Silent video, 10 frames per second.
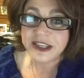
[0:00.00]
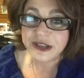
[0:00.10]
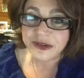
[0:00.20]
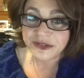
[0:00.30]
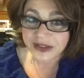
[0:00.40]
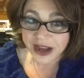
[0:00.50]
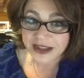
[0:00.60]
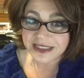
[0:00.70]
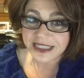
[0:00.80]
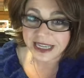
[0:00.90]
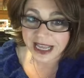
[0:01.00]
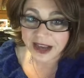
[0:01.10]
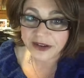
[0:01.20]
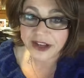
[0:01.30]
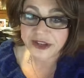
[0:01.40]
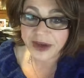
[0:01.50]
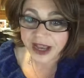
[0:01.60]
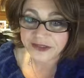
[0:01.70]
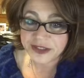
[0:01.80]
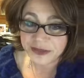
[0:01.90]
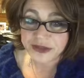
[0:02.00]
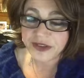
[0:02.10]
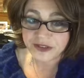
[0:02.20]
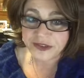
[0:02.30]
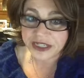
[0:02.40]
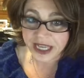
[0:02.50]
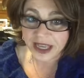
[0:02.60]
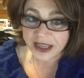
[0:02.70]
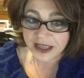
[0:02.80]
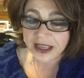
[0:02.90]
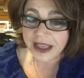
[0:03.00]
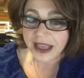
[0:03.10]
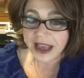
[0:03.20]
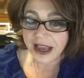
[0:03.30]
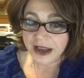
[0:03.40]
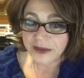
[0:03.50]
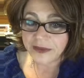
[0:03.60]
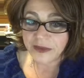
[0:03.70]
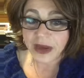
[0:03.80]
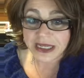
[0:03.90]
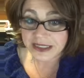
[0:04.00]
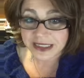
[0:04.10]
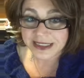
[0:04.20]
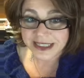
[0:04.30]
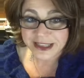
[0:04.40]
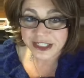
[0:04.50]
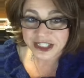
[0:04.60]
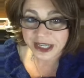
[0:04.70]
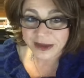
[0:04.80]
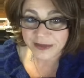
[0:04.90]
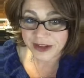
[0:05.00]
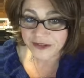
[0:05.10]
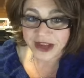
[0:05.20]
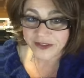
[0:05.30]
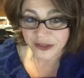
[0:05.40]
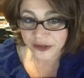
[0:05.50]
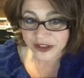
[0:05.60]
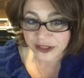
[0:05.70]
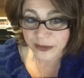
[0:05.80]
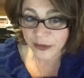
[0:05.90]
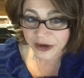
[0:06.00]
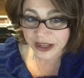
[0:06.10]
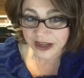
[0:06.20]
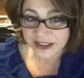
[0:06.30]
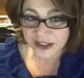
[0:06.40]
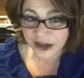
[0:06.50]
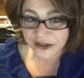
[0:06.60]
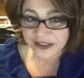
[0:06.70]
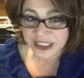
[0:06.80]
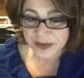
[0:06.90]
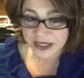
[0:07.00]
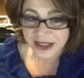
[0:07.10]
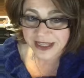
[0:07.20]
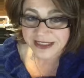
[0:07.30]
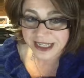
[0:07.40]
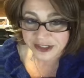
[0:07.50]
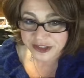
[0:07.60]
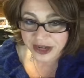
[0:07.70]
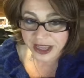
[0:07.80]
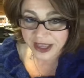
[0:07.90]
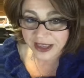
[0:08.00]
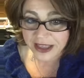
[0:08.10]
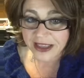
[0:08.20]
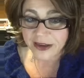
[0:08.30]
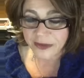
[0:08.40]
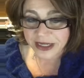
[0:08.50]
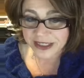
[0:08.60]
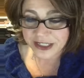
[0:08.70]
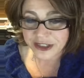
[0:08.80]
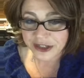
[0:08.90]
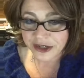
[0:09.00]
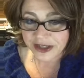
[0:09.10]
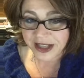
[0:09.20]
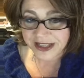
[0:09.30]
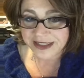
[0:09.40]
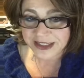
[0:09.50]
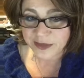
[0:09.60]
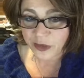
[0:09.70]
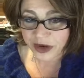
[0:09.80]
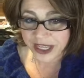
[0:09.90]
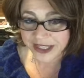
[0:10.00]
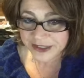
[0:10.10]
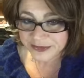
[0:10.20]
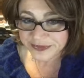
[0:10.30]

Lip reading: You have got to get out, and you have to move every day. Wendy is at the gym at 5:30 in the morning. I saw her in spin class yesterday. Wendy, did you go to class this morning?